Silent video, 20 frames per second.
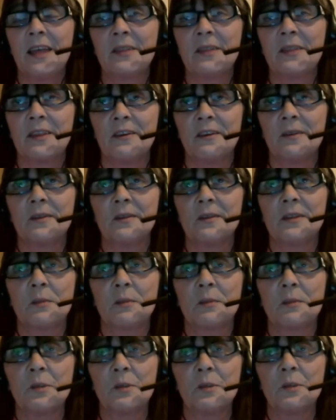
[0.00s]
The
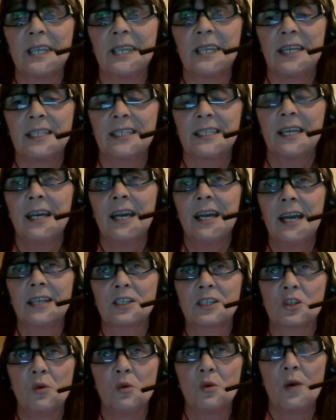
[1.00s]
process is
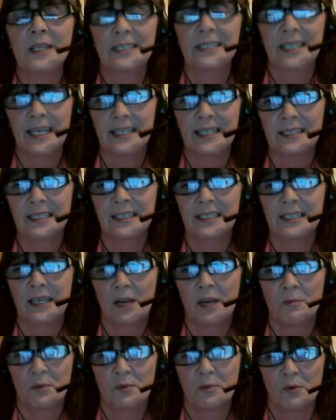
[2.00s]
so untested and
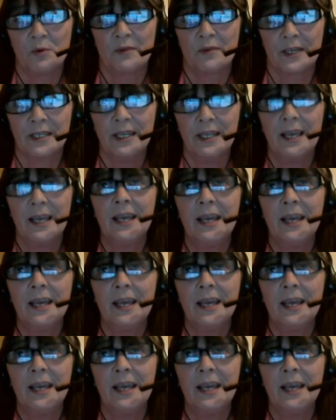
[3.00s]
unproven